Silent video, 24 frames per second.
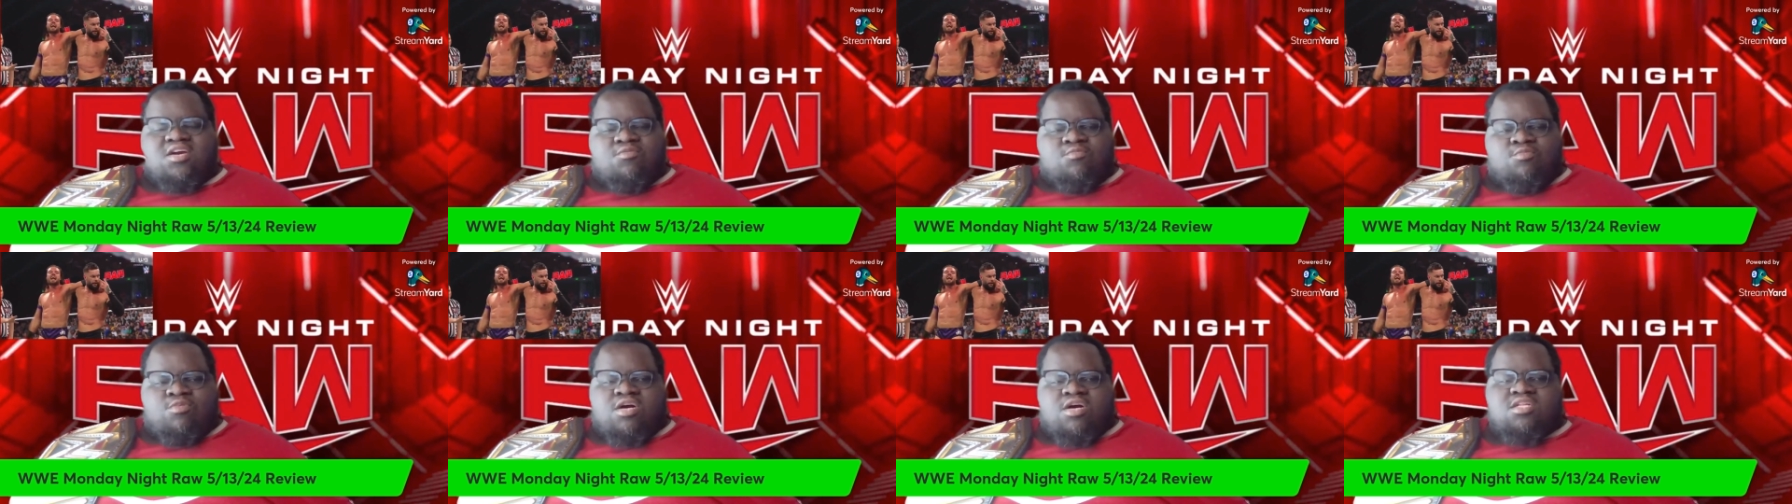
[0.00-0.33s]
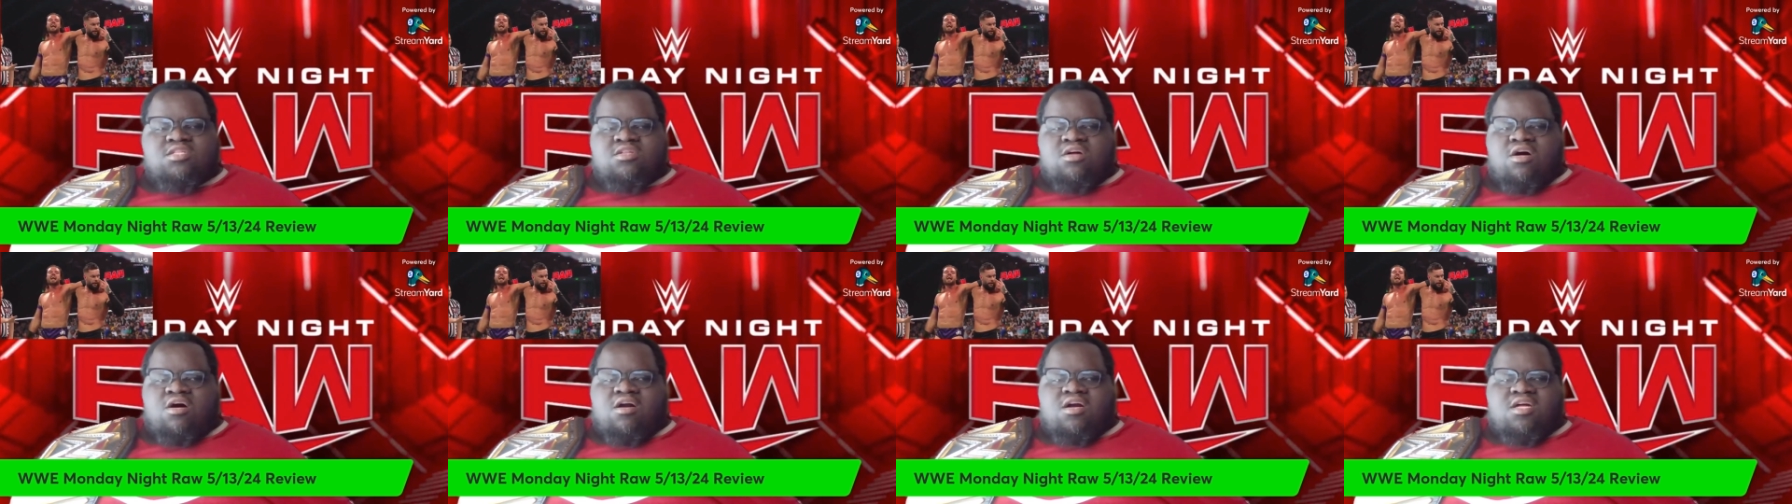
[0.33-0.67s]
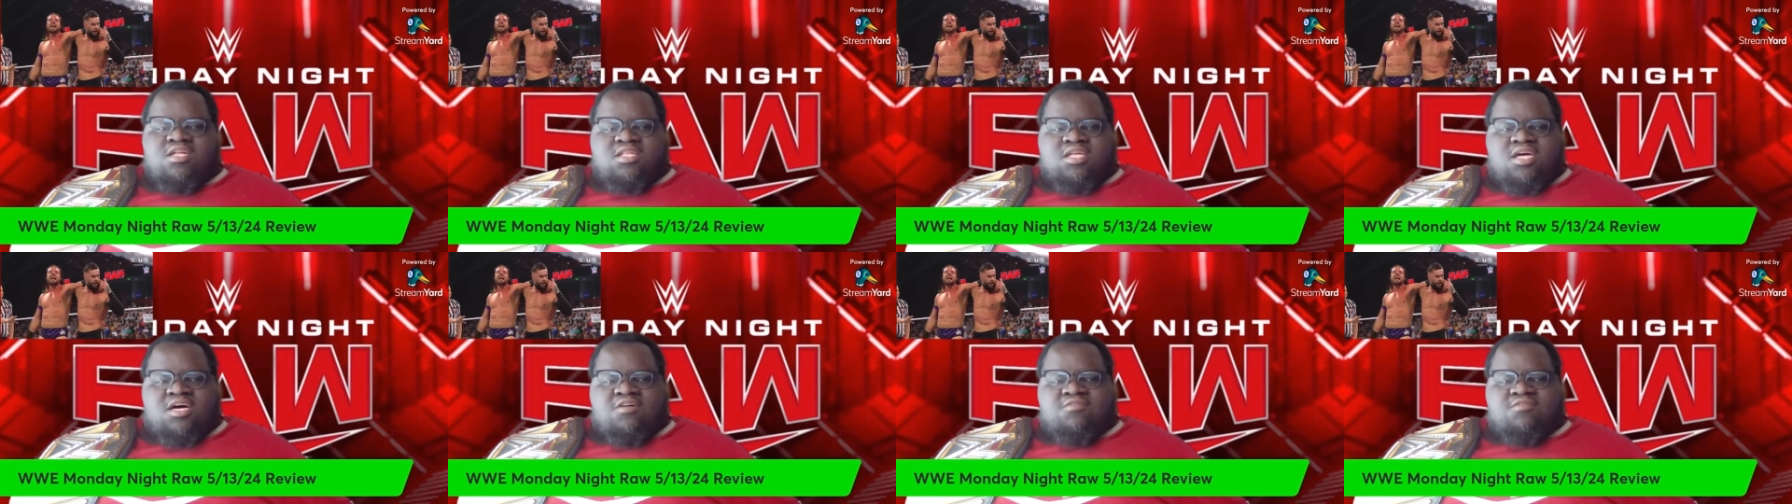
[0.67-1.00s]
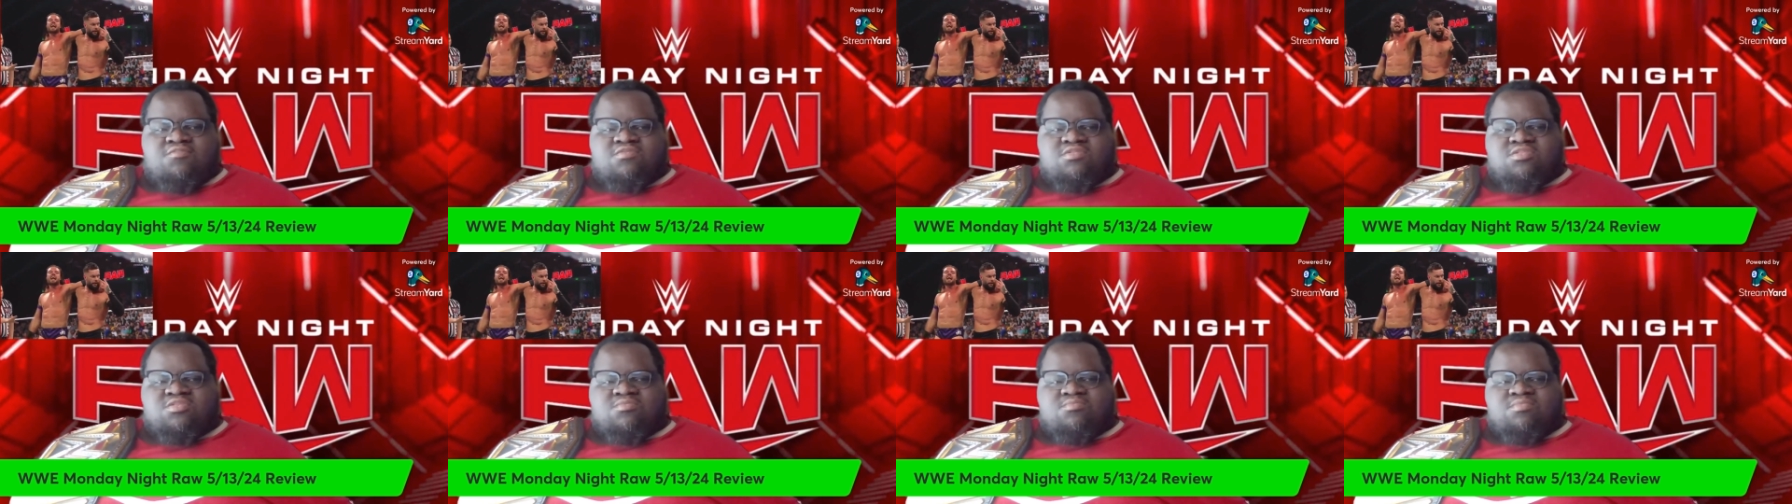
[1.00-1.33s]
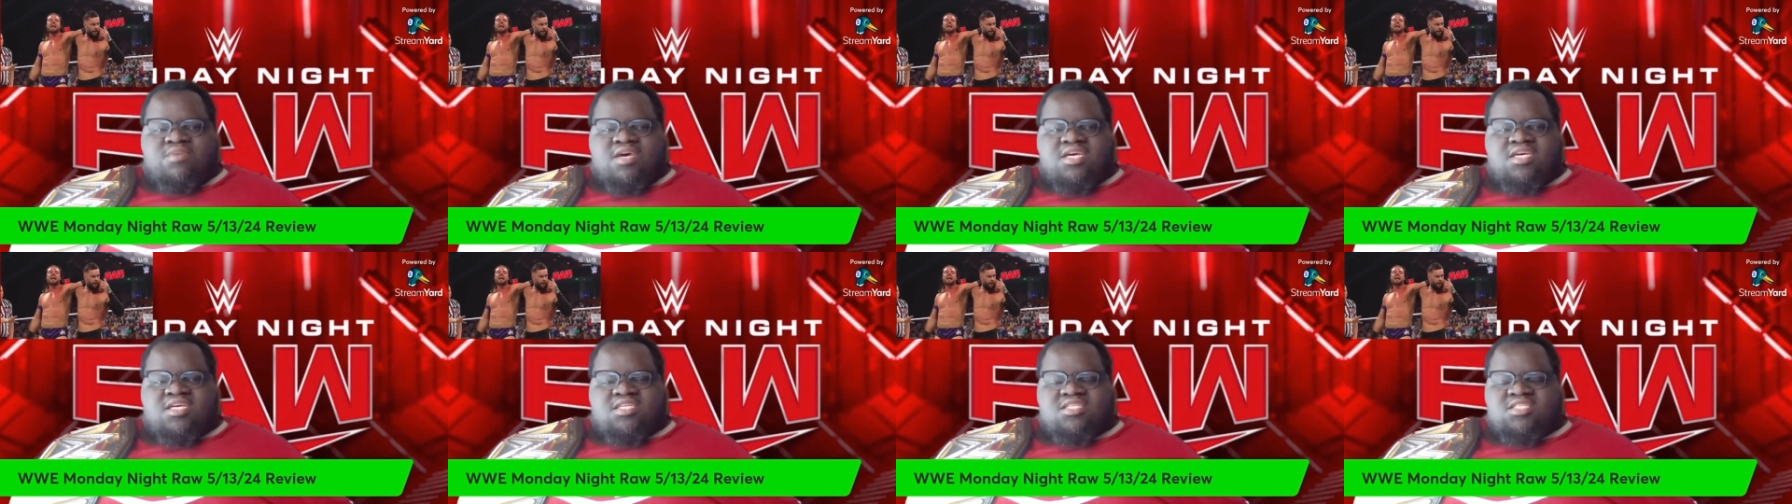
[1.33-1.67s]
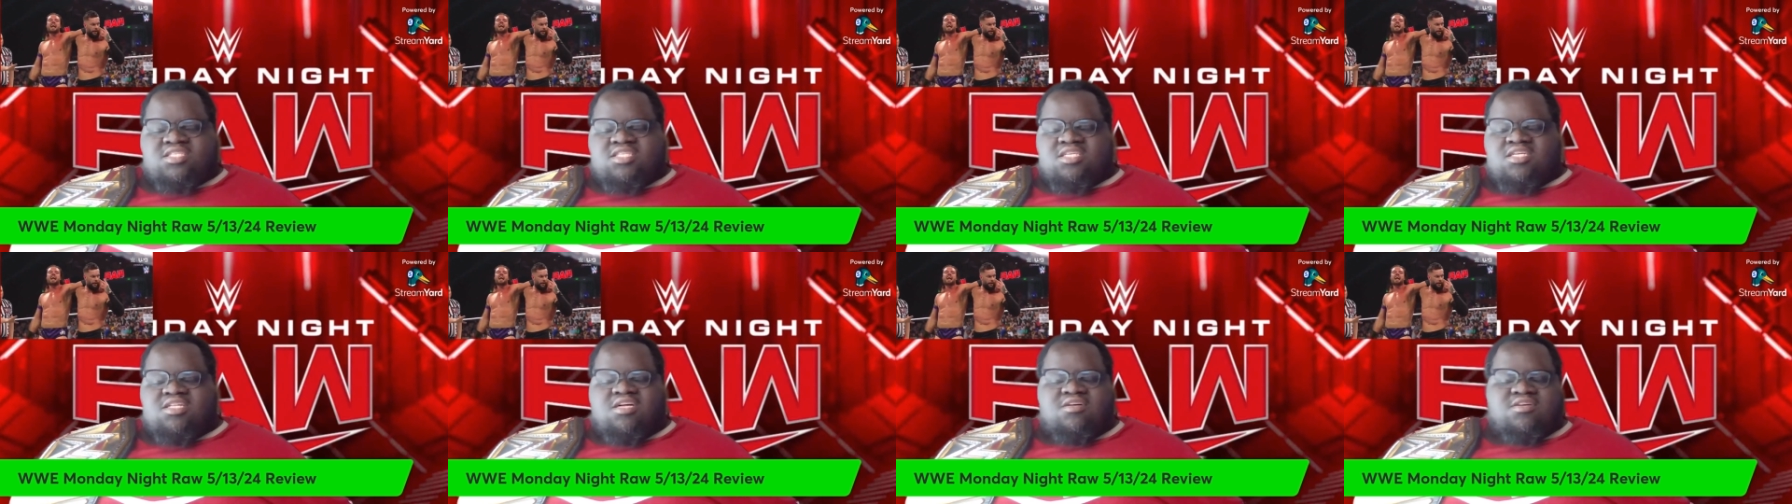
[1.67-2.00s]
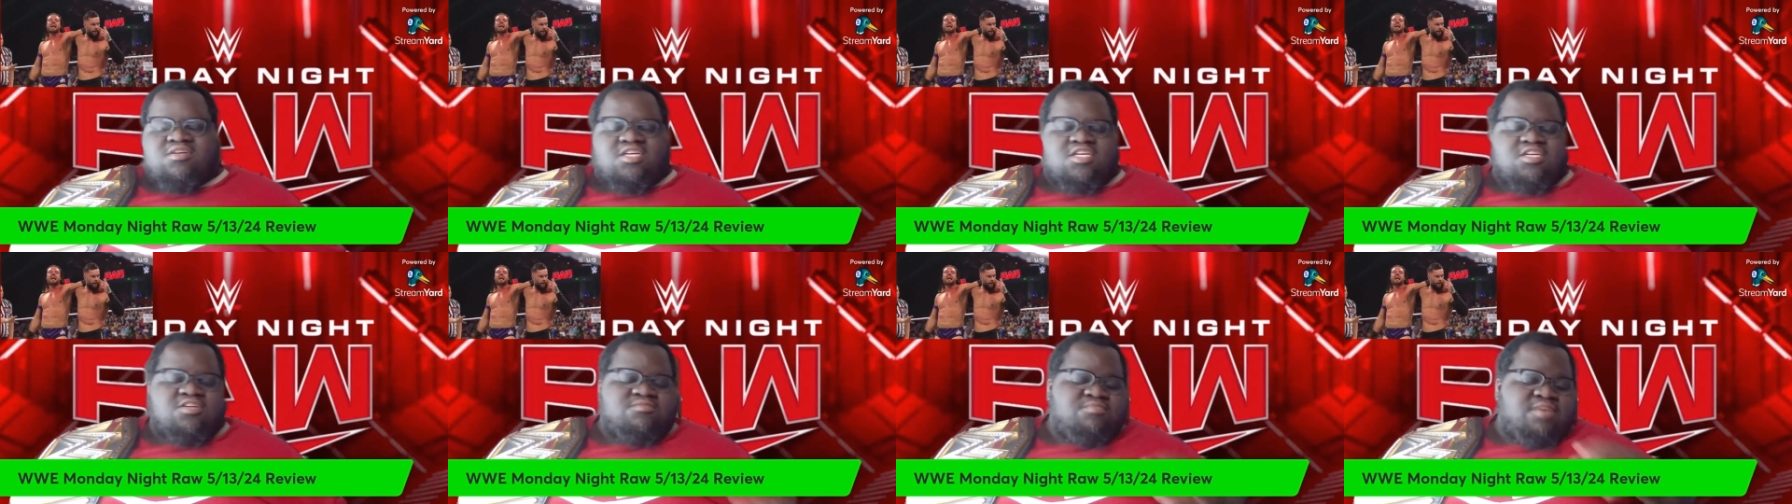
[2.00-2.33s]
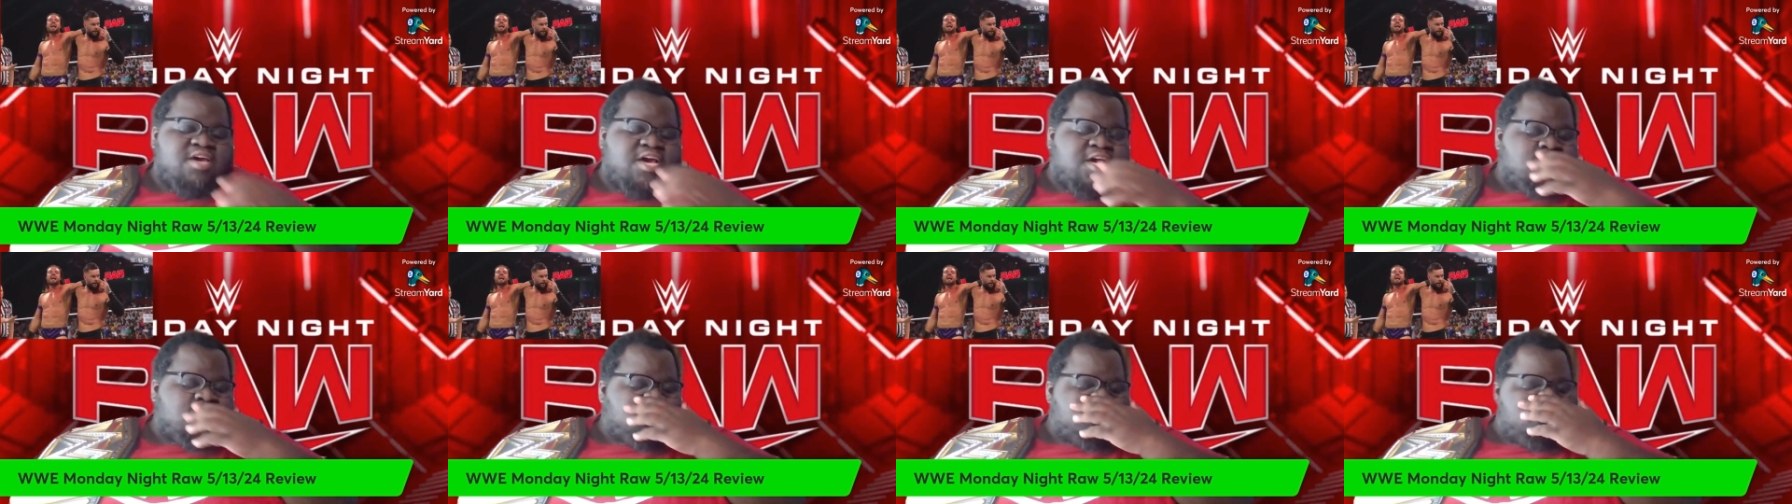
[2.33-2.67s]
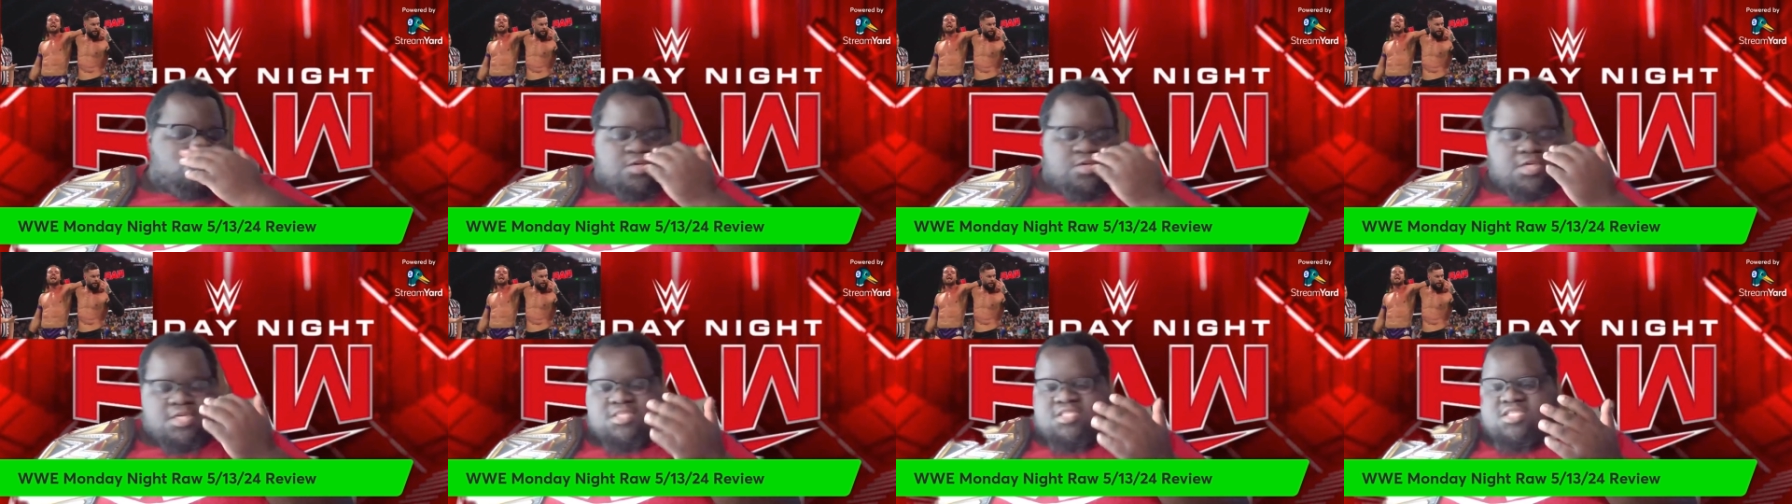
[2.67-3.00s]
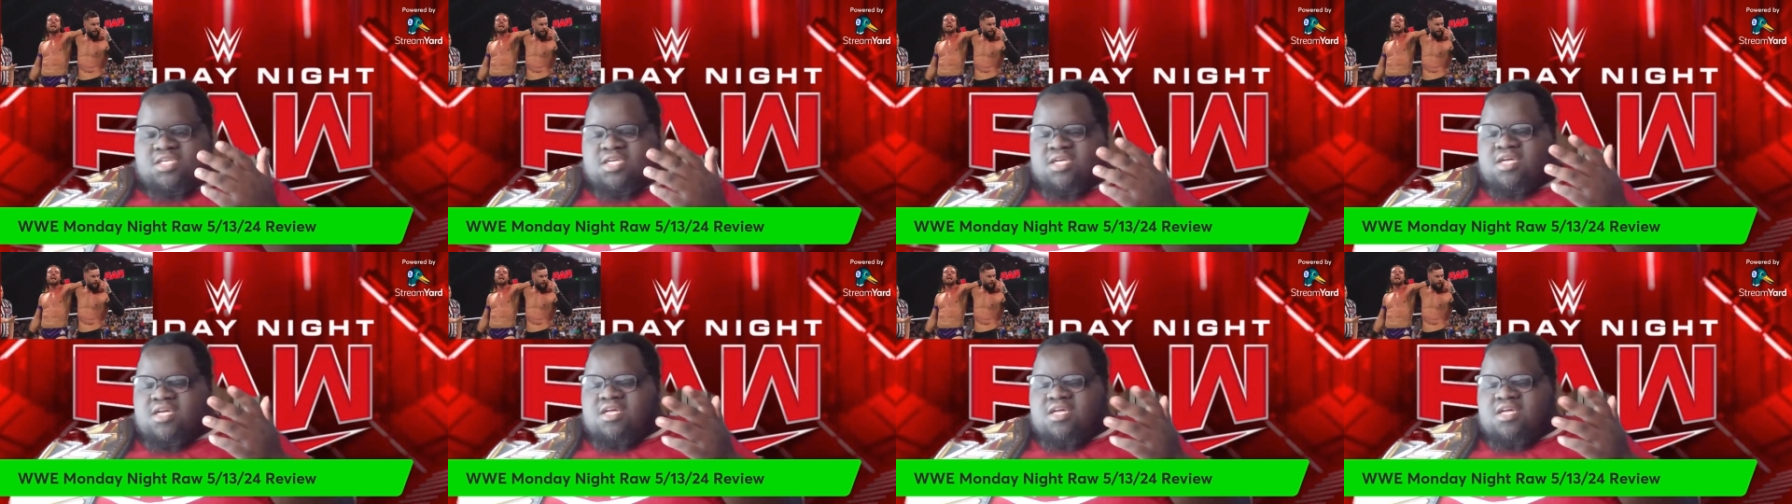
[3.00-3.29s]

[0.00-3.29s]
went long enough to make it still a good match, which